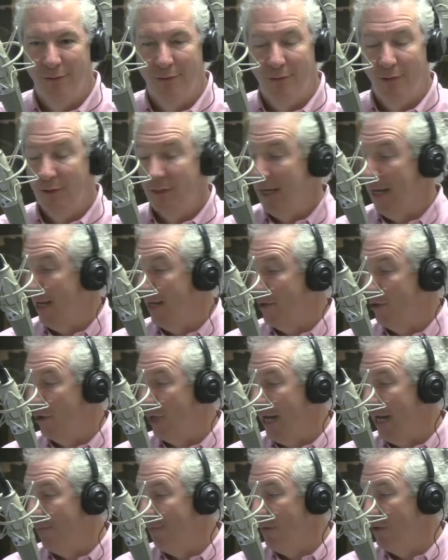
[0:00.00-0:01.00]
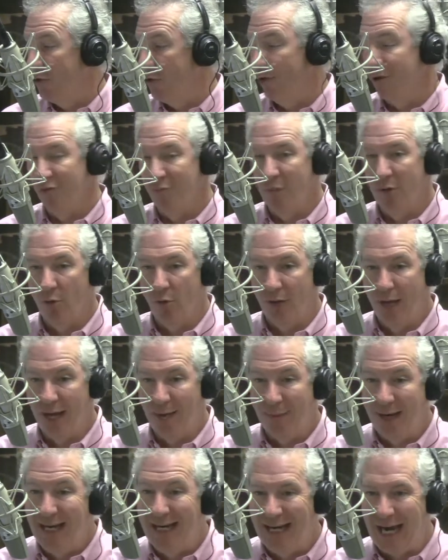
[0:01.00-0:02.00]
Yeah, and you can't mention his middle
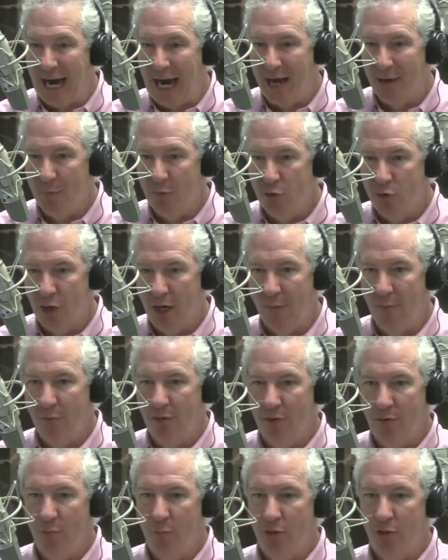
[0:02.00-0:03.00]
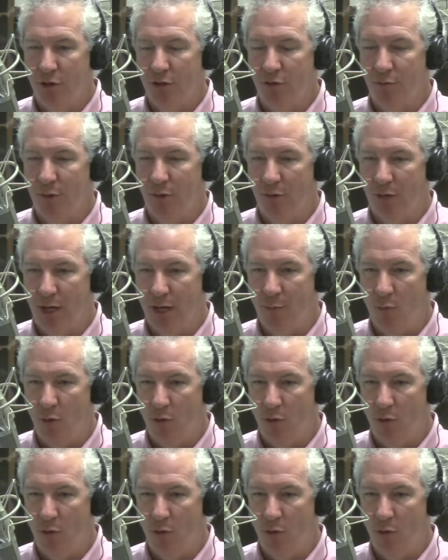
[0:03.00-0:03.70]
name. He can, but you can't mention his middle name,